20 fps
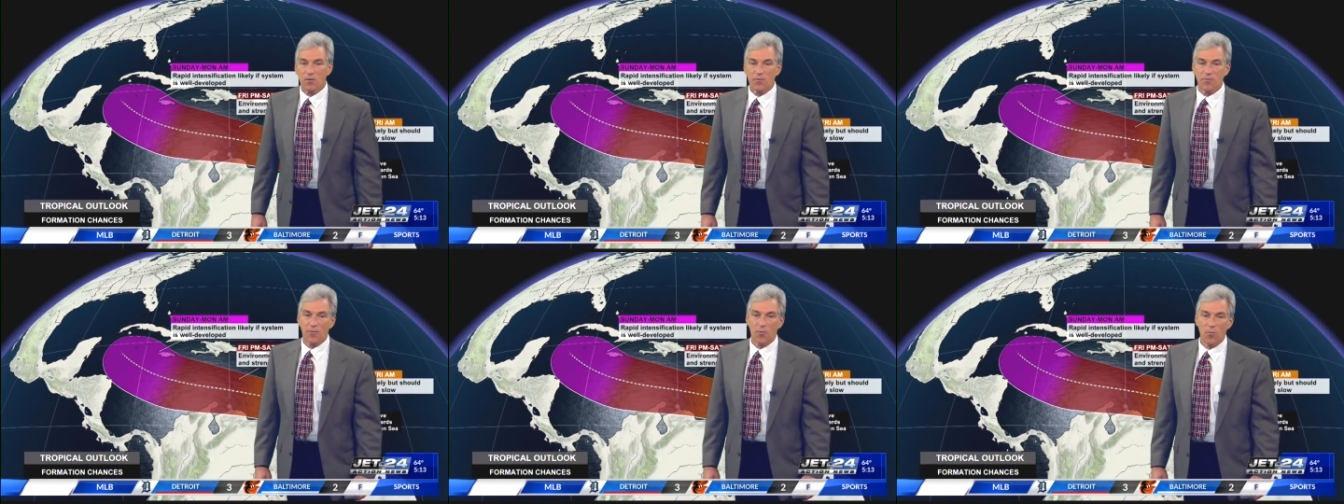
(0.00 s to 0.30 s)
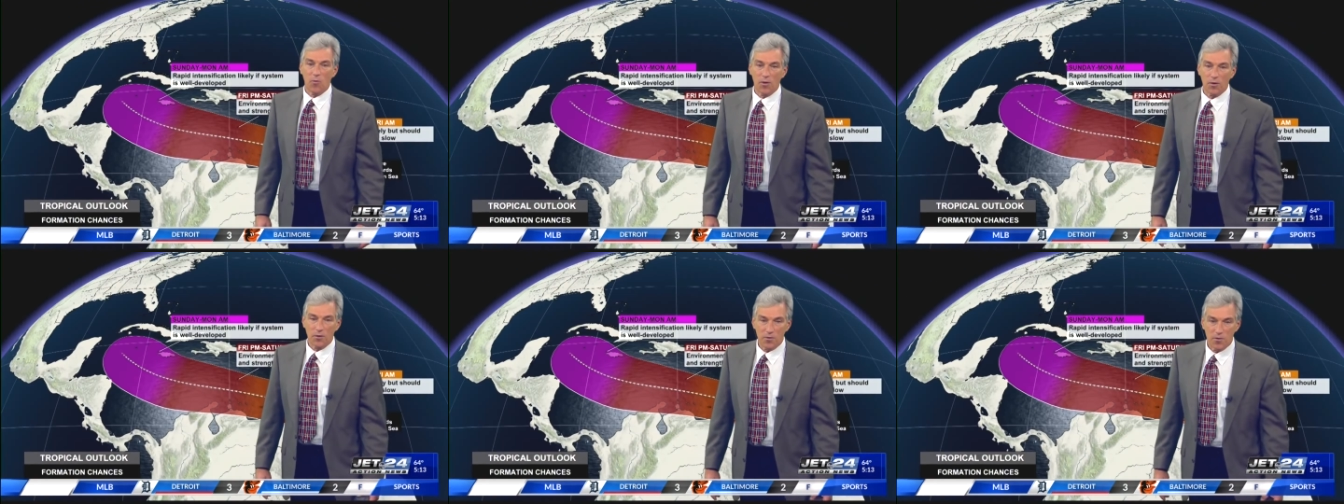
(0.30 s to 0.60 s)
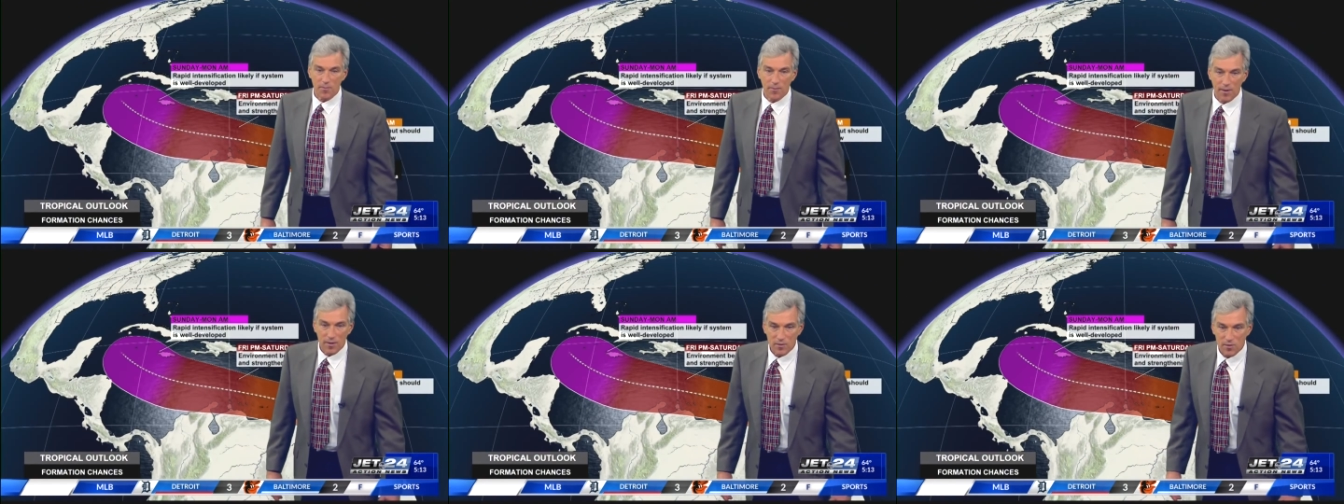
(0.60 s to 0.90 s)
for water
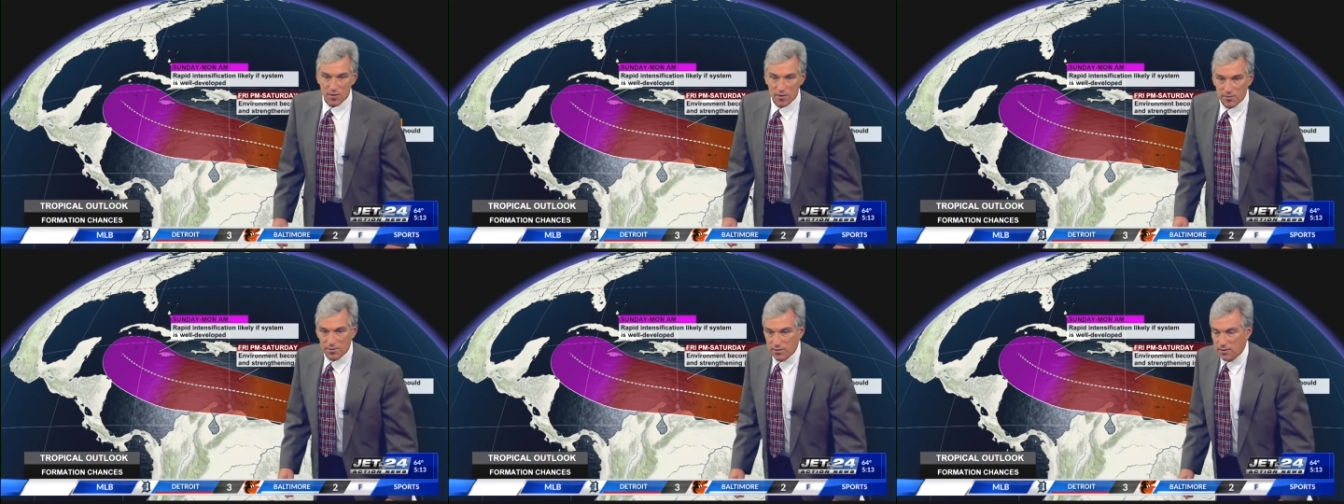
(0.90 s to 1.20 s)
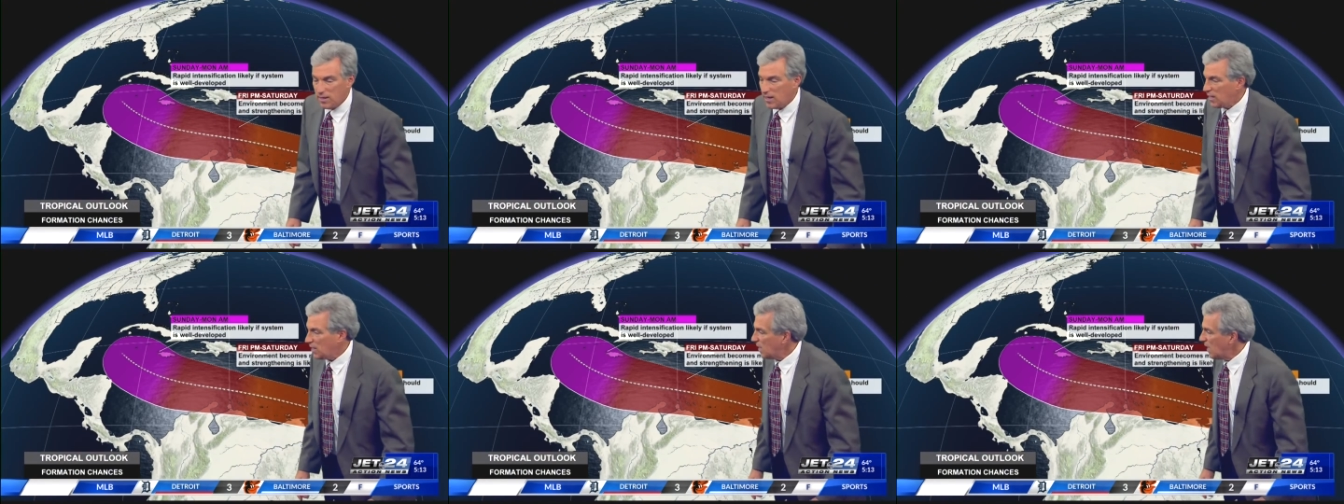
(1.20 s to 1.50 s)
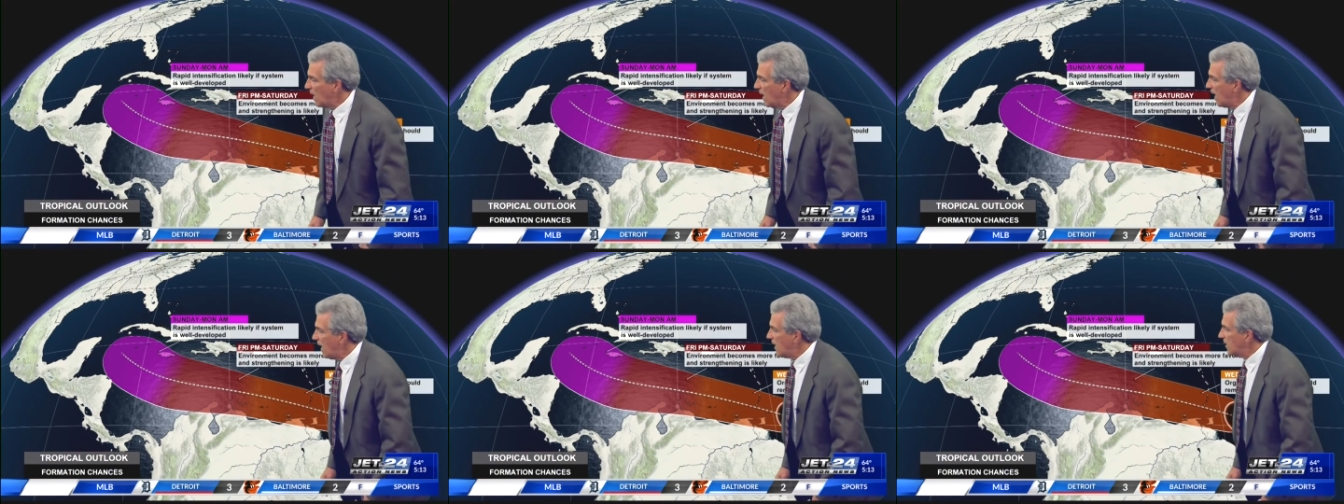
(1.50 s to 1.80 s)
spots on the lake.
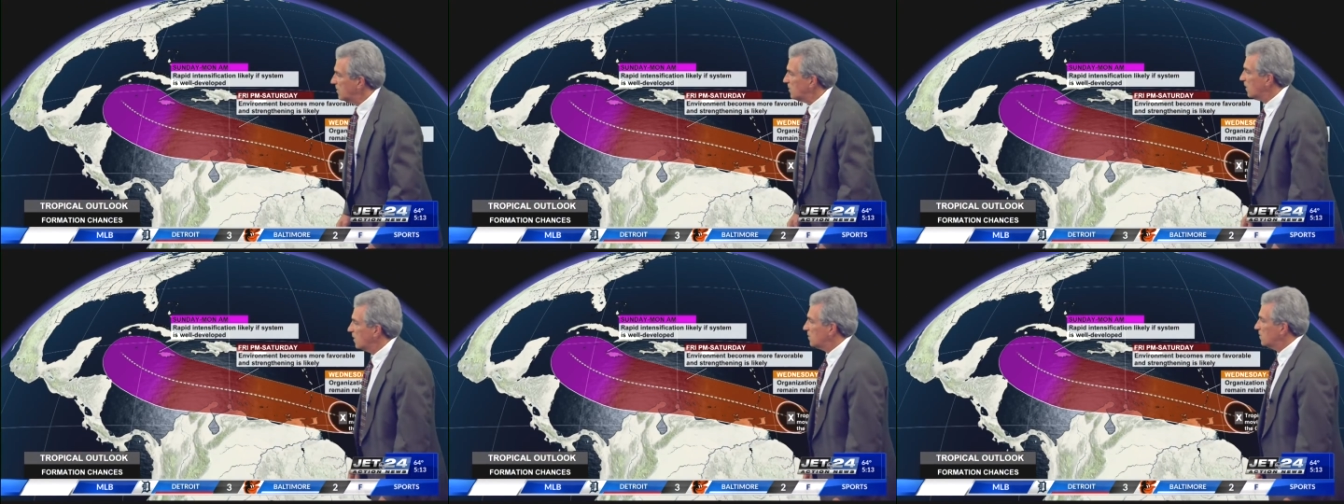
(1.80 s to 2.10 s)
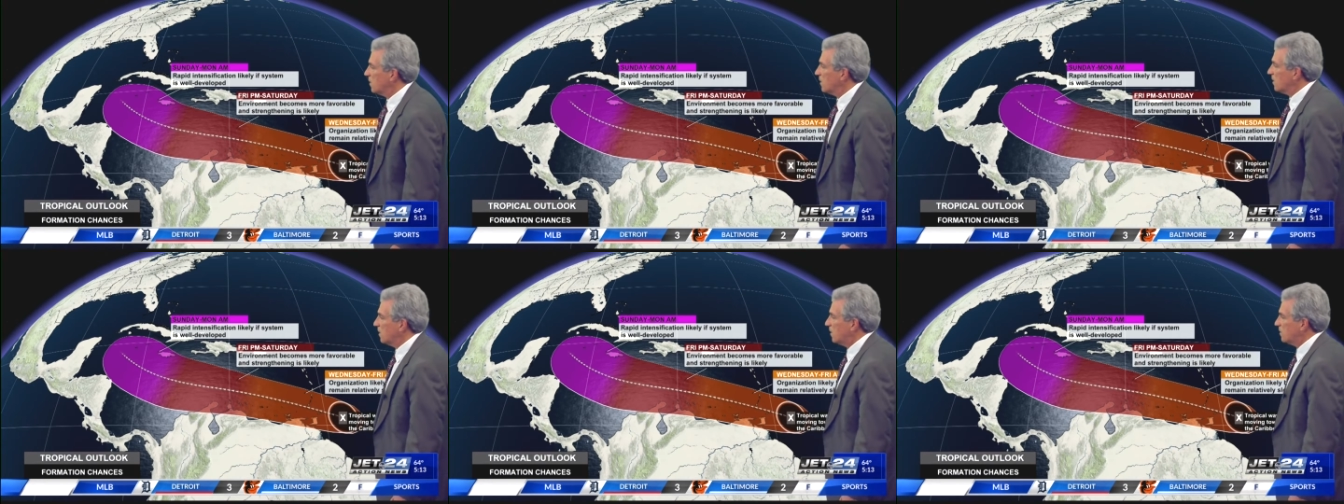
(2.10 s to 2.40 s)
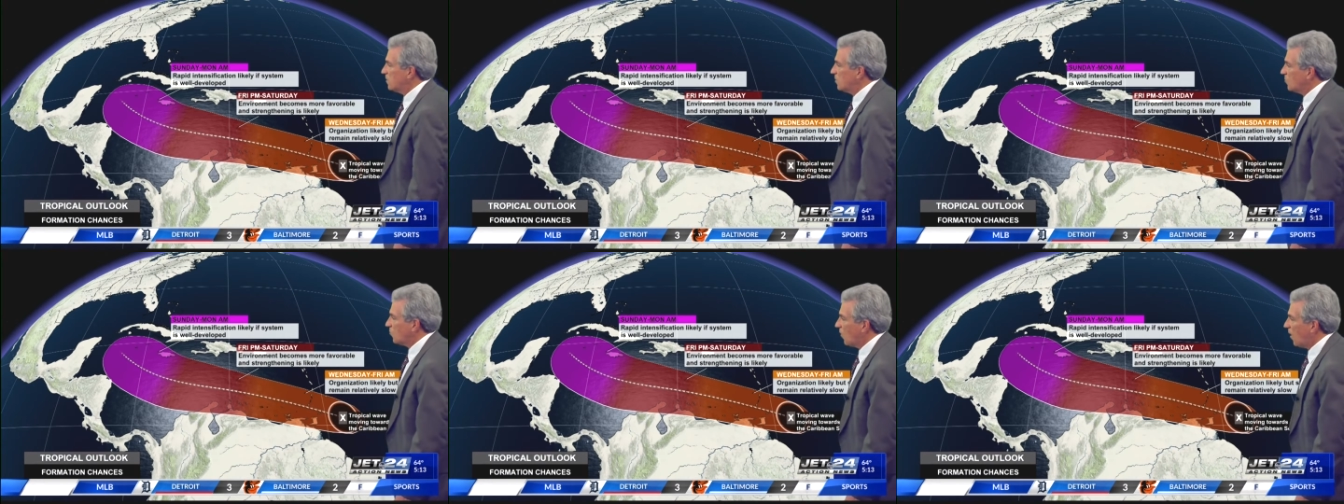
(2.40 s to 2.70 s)
And uh, looking
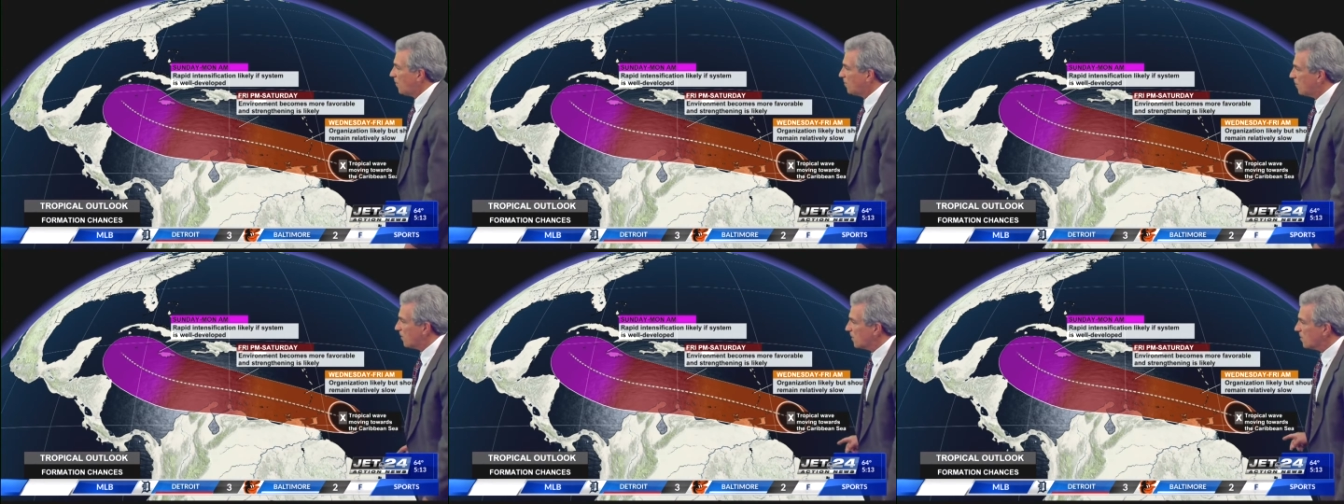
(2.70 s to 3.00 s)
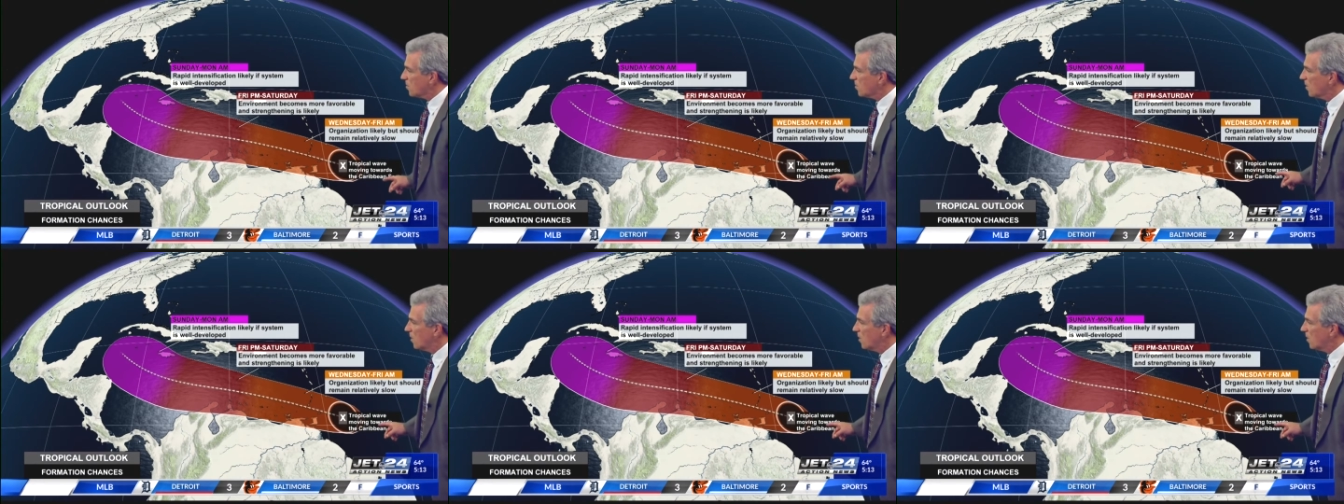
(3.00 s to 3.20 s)
at the tropics,